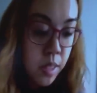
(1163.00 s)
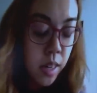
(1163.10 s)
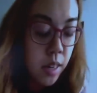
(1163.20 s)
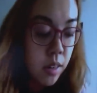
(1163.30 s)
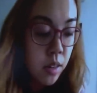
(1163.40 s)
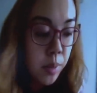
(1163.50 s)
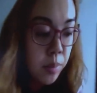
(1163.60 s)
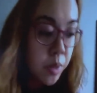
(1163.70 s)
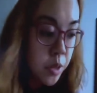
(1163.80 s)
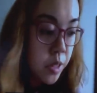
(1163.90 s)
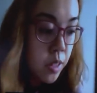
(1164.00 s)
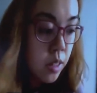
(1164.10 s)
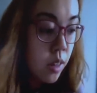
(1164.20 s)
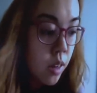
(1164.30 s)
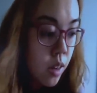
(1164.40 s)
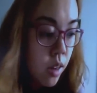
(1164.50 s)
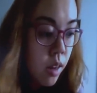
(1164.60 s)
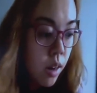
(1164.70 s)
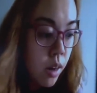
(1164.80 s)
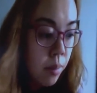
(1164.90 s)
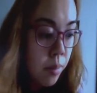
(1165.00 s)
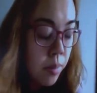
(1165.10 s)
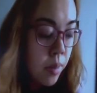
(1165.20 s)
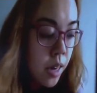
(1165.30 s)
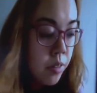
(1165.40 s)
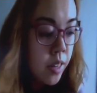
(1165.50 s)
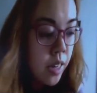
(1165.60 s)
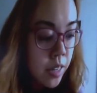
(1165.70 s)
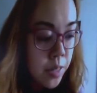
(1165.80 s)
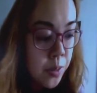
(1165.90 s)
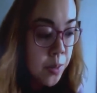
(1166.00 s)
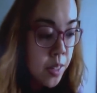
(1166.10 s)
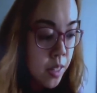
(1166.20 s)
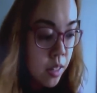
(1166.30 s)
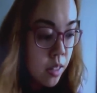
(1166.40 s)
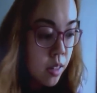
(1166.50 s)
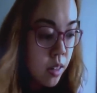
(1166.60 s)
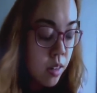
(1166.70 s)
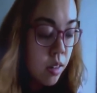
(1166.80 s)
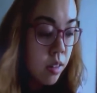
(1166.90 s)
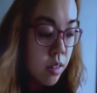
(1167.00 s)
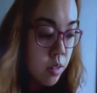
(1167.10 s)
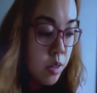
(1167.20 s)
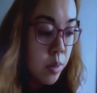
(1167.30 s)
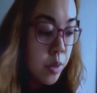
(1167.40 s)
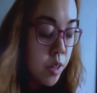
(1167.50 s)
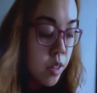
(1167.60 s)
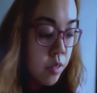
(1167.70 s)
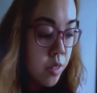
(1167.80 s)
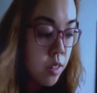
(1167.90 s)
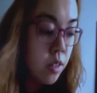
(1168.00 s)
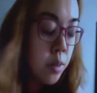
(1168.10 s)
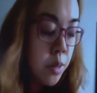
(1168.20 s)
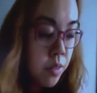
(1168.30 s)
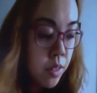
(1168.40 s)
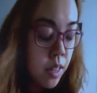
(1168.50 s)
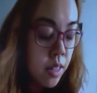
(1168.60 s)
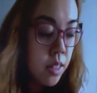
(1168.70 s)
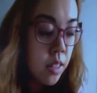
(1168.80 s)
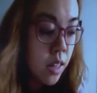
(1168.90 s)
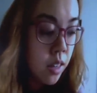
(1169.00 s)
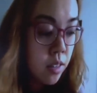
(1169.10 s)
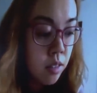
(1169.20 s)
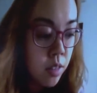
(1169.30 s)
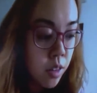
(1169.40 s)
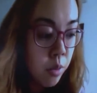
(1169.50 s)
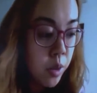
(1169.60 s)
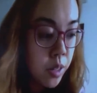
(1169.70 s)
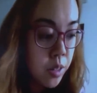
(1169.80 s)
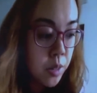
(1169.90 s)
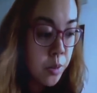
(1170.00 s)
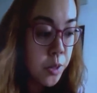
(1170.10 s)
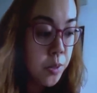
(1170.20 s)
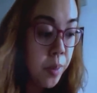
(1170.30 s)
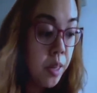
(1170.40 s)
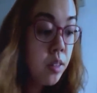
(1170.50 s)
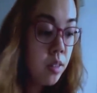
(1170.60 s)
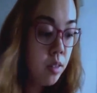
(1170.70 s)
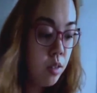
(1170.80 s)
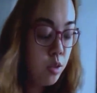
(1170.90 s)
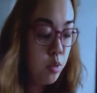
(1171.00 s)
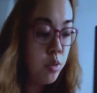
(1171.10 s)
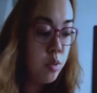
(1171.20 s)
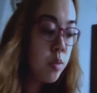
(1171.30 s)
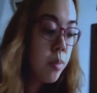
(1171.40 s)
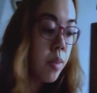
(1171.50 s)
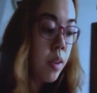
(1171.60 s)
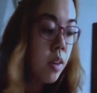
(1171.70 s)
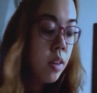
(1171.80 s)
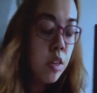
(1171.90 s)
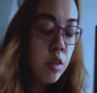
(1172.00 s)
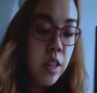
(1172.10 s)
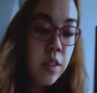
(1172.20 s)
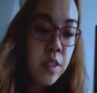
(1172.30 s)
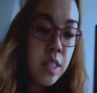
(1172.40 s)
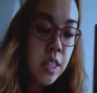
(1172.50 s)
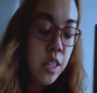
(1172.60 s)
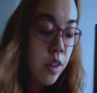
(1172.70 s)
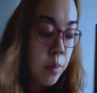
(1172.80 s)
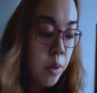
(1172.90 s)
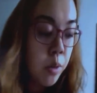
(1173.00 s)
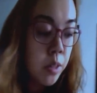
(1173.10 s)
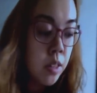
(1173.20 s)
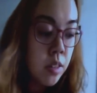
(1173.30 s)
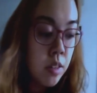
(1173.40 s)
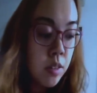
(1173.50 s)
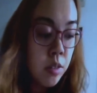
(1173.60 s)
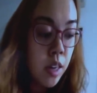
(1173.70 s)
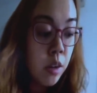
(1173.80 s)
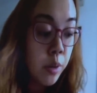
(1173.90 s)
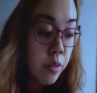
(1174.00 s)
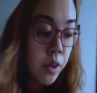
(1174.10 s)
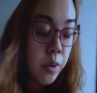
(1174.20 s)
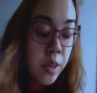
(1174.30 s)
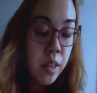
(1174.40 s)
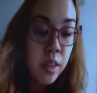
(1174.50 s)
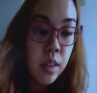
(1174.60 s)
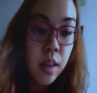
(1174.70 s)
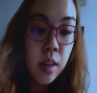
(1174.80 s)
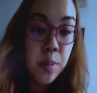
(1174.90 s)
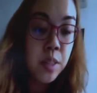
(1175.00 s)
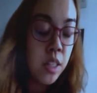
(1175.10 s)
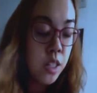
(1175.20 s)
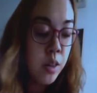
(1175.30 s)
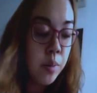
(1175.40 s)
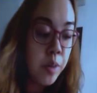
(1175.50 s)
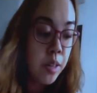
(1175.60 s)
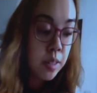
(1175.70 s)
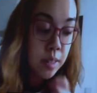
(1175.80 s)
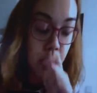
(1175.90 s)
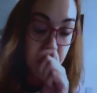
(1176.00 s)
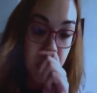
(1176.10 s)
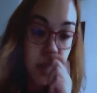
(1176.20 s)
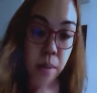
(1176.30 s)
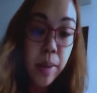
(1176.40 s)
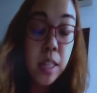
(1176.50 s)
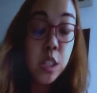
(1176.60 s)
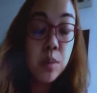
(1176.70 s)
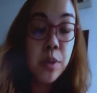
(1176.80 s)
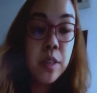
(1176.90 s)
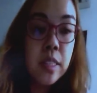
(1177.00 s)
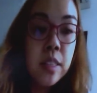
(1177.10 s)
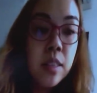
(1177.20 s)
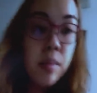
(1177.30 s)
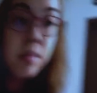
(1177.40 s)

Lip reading: that are going to be built. Are you guys using, you know, the building of these dorms as a chance to give workers more space so they don't live in such cramped quarters, so that going forward, other potential outbreaks can be managed more easily?